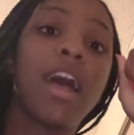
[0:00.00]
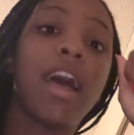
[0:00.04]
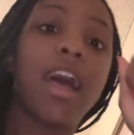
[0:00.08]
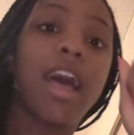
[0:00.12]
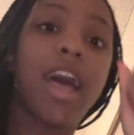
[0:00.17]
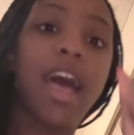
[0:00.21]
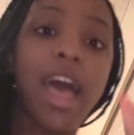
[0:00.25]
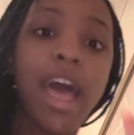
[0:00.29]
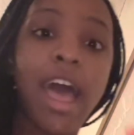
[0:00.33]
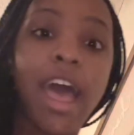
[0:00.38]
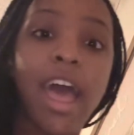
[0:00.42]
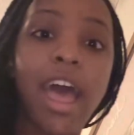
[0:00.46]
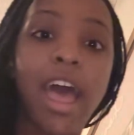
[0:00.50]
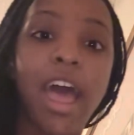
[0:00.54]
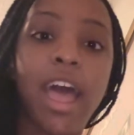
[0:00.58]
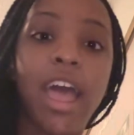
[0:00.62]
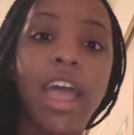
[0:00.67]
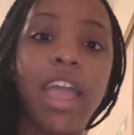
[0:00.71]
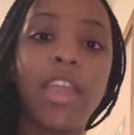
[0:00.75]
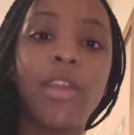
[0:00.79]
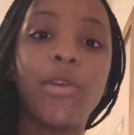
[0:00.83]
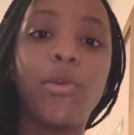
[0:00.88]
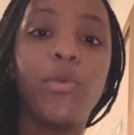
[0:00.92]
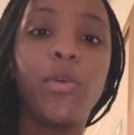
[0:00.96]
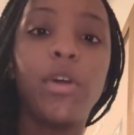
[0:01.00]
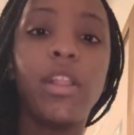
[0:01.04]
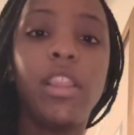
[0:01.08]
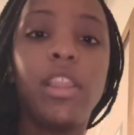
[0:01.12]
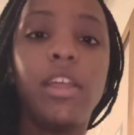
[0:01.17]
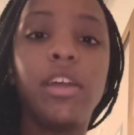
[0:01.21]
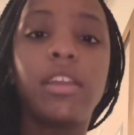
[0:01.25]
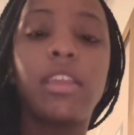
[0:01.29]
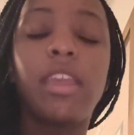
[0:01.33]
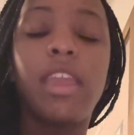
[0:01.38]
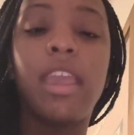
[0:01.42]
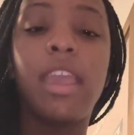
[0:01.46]
I will
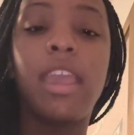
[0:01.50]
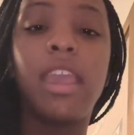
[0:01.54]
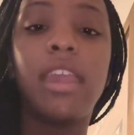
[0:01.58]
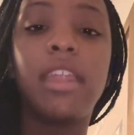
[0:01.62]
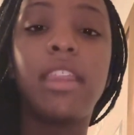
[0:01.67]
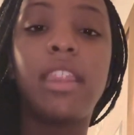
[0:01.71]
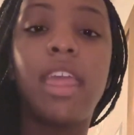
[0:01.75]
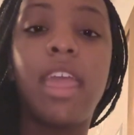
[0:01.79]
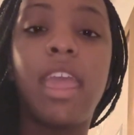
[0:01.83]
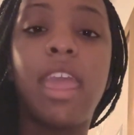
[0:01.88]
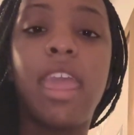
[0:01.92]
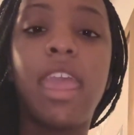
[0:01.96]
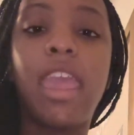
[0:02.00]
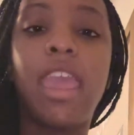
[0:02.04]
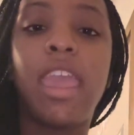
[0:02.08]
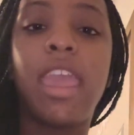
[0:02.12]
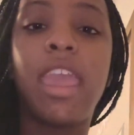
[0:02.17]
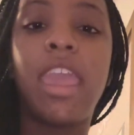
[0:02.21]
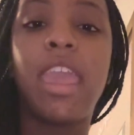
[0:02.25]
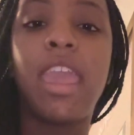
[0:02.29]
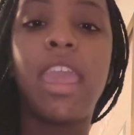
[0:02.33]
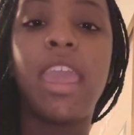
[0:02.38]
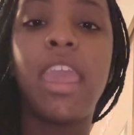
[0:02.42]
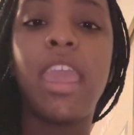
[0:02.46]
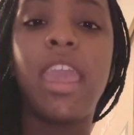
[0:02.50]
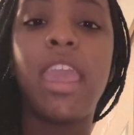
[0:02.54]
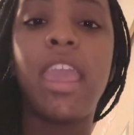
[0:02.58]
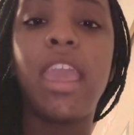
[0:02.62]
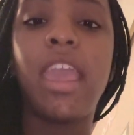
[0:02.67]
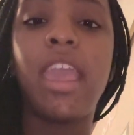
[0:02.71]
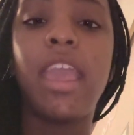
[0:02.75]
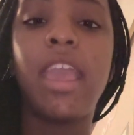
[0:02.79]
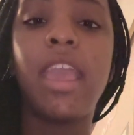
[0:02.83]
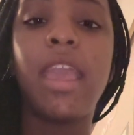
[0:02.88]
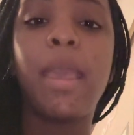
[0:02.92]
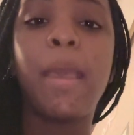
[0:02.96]
look at
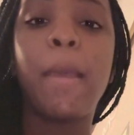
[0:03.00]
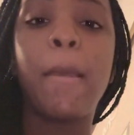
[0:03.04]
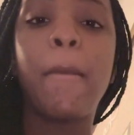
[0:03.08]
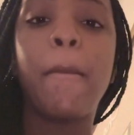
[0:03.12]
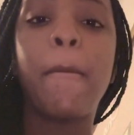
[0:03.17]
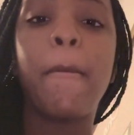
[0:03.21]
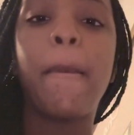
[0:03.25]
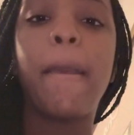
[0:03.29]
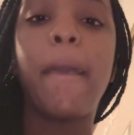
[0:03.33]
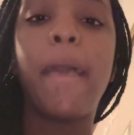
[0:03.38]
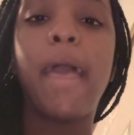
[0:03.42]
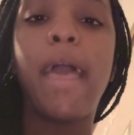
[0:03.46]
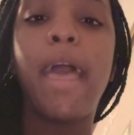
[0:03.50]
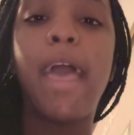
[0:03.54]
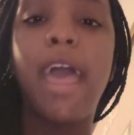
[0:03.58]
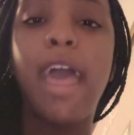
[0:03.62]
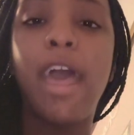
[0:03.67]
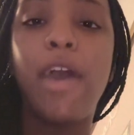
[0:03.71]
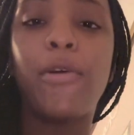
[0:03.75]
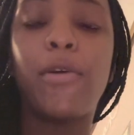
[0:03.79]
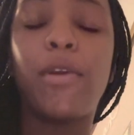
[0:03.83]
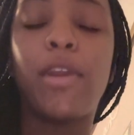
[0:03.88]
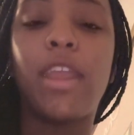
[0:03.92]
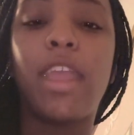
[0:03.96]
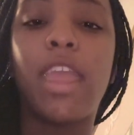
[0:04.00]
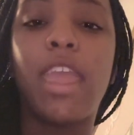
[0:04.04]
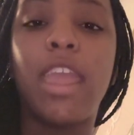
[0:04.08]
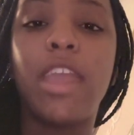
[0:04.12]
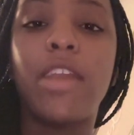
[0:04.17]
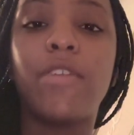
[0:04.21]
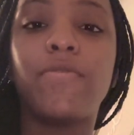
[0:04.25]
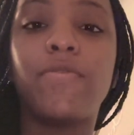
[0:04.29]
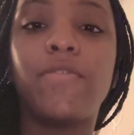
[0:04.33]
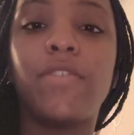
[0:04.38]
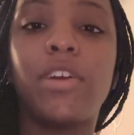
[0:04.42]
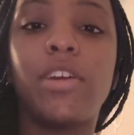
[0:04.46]
a hour
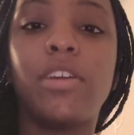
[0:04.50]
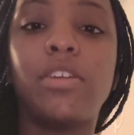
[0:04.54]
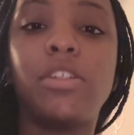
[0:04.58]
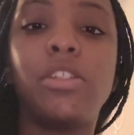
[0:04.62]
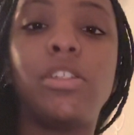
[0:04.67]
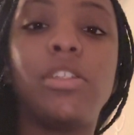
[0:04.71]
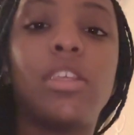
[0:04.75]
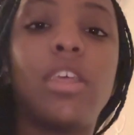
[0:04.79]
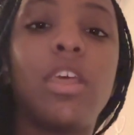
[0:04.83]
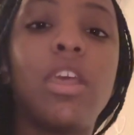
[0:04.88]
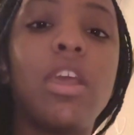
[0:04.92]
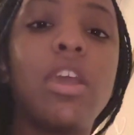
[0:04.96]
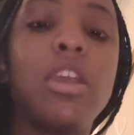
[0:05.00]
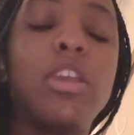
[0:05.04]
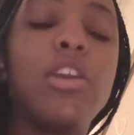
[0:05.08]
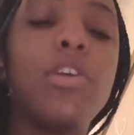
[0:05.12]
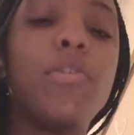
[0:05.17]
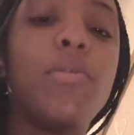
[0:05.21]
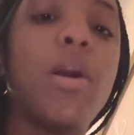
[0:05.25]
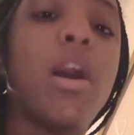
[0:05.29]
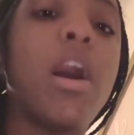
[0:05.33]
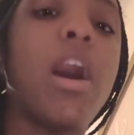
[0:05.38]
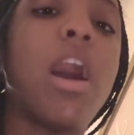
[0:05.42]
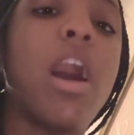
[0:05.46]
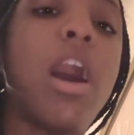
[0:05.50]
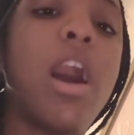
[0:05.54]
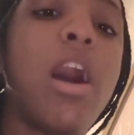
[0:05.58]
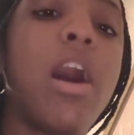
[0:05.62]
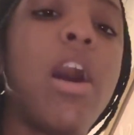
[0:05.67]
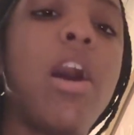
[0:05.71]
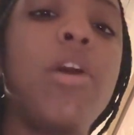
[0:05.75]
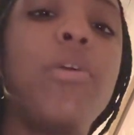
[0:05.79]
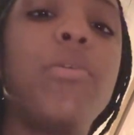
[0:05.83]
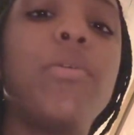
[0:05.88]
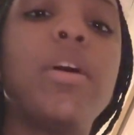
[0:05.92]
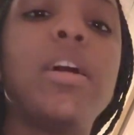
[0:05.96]
hand first. You will
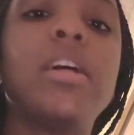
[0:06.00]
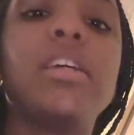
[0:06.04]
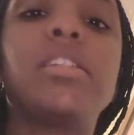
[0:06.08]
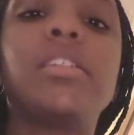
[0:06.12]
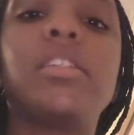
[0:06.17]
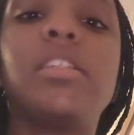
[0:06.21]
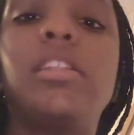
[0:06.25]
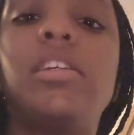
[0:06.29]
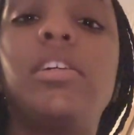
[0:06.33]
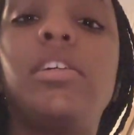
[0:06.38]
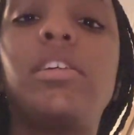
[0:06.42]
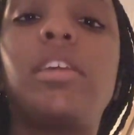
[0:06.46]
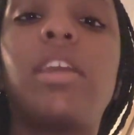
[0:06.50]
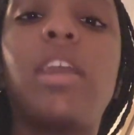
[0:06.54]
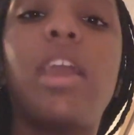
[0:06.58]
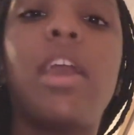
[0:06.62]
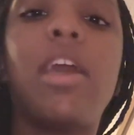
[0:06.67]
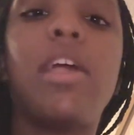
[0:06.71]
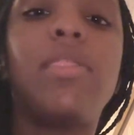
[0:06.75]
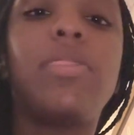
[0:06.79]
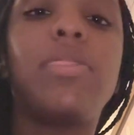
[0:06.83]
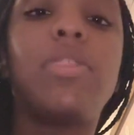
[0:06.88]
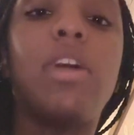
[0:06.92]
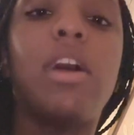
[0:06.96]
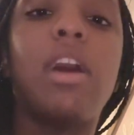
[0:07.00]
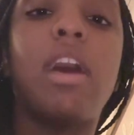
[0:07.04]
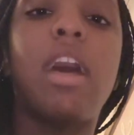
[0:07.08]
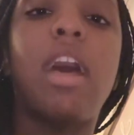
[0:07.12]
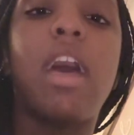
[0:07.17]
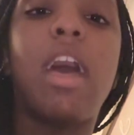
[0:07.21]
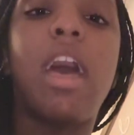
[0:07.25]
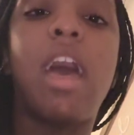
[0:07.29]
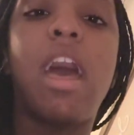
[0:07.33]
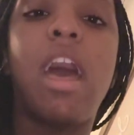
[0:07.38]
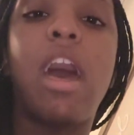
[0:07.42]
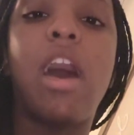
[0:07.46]
always look at the
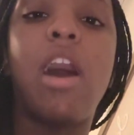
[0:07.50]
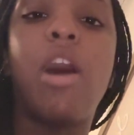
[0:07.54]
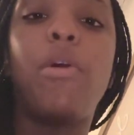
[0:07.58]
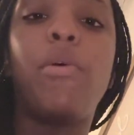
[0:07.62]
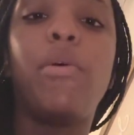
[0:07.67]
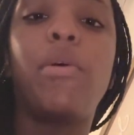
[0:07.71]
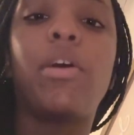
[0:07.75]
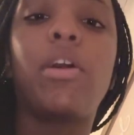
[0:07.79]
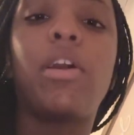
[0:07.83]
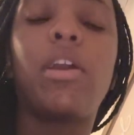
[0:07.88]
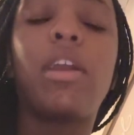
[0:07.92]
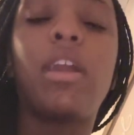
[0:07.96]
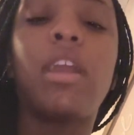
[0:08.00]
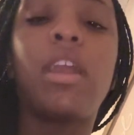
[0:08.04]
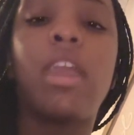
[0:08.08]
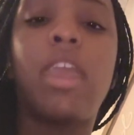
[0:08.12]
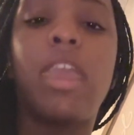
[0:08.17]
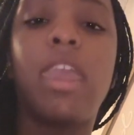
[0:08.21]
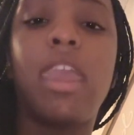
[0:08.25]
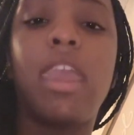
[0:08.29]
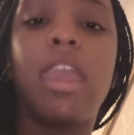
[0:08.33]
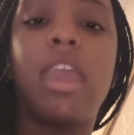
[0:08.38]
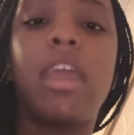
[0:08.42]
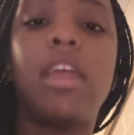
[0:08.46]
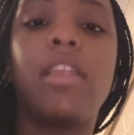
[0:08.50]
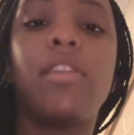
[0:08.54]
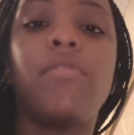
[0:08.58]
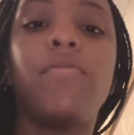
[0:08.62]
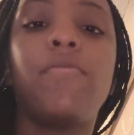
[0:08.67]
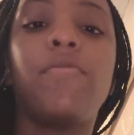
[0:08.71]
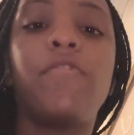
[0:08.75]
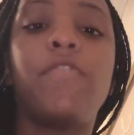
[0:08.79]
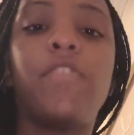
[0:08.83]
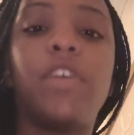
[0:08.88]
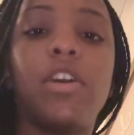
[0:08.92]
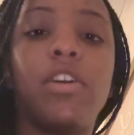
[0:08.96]
hour hand
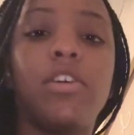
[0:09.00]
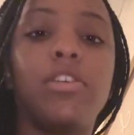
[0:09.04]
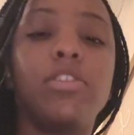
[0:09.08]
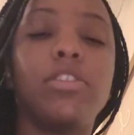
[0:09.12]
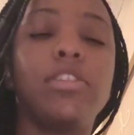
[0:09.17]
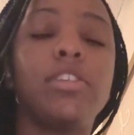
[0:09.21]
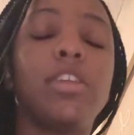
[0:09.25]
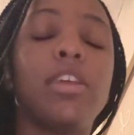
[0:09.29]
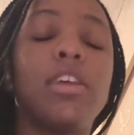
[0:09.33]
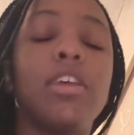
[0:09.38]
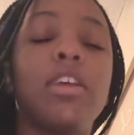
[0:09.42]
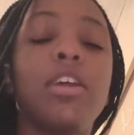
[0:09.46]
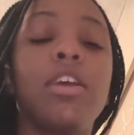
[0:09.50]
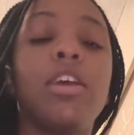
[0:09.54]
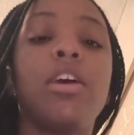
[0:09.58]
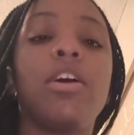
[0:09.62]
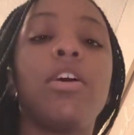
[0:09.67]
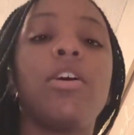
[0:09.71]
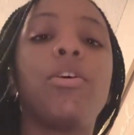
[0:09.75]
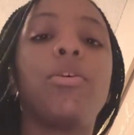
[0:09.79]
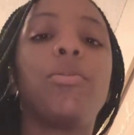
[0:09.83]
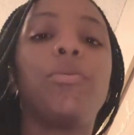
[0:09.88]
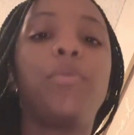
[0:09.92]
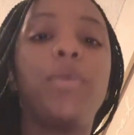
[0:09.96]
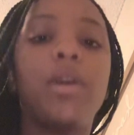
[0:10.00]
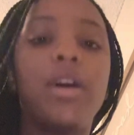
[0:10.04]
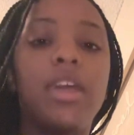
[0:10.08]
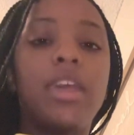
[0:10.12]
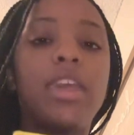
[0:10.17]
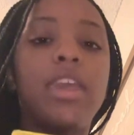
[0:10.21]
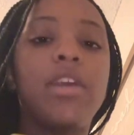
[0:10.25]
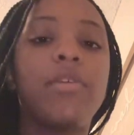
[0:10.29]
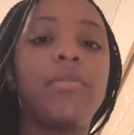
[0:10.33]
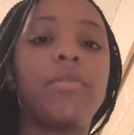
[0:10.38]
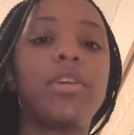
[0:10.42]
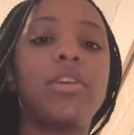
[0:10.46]
first. What
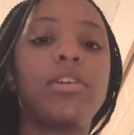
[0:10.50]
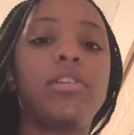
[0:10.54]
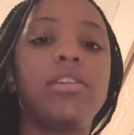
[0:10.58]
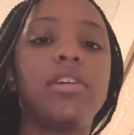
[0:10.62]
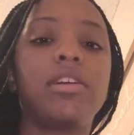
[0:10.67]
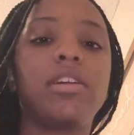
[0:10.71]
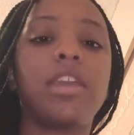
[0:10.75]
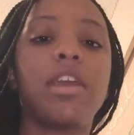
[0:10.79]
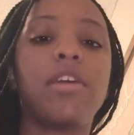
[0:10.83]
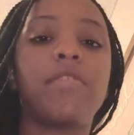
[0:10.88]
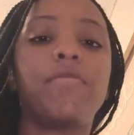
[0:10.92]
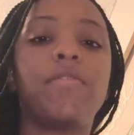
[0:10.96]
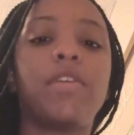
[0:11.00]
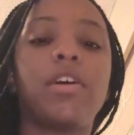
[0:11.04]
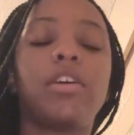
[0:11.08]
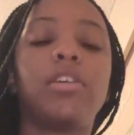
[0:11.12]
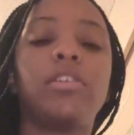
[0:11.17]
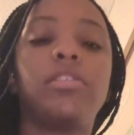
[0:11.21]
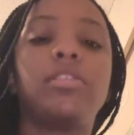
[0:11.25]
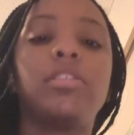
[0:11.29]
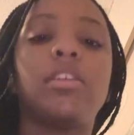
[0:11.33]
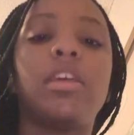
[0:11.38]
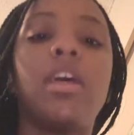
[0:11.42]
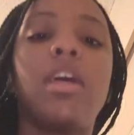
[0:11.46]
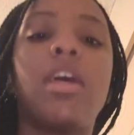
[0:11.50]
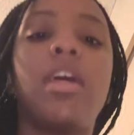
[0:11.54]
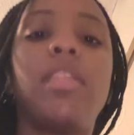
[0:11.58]
hand will you look at first?